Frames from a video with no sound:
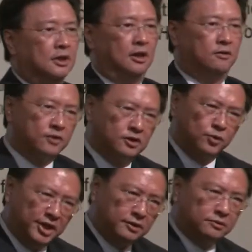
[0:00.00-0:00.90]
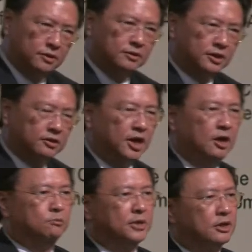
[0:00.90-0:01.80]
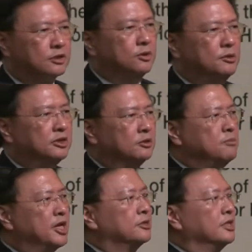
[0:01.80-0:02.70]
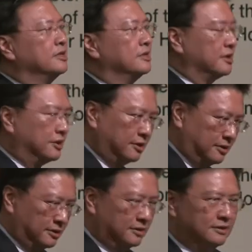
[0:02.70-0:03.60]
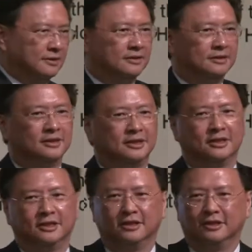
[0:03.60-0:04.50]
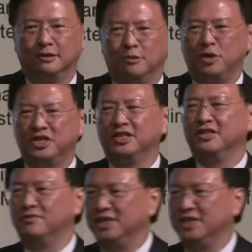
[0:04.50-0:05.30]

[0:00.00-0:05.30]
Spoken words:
Of course, we need to know the ground because we need to make sure it's secure. Make sure it's